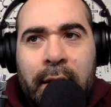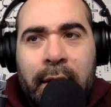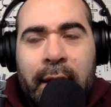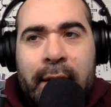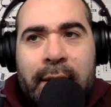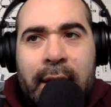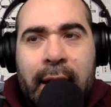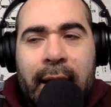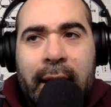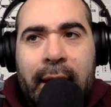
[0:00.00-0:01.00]
has
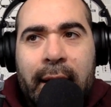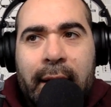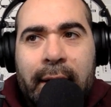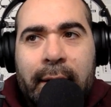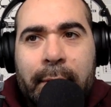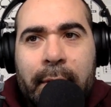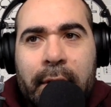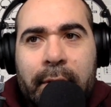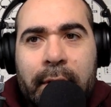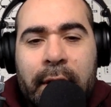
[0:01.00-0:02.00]
a uh,
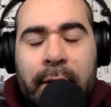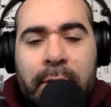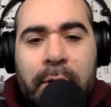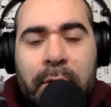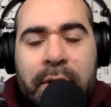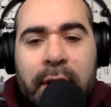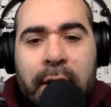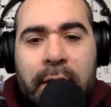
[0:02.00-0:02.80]
you know dual singer.